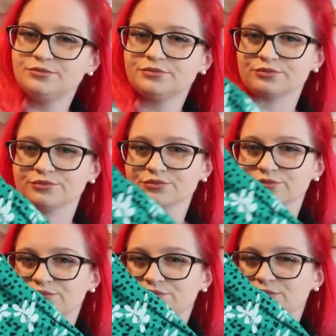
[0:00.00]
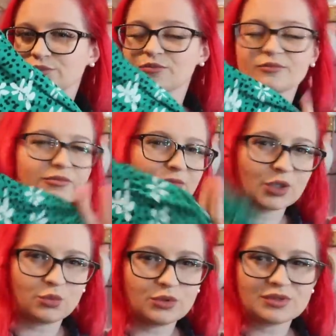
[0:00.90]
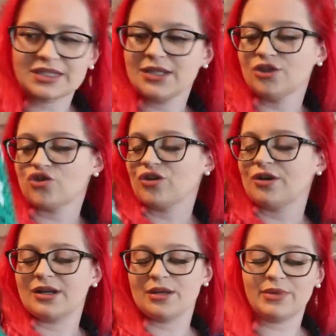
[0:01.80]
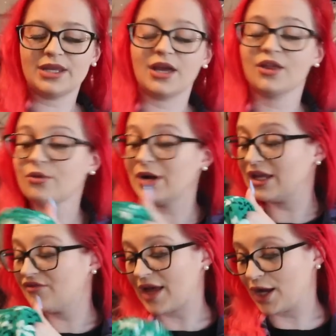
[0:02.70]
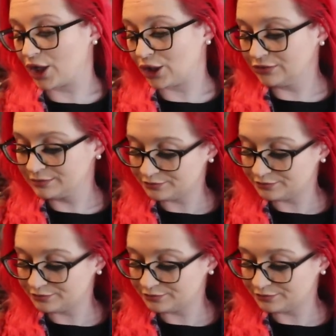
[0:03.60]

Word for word: Hmm. We'll see in the trial clip. But yeah, I thought I'd give that a go.